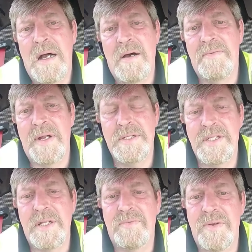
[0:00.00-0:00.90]
have
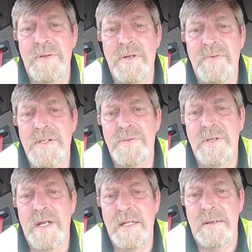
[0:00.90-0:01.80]
registered for universal
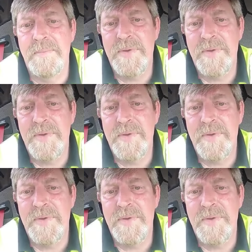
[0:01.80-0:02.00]
credit.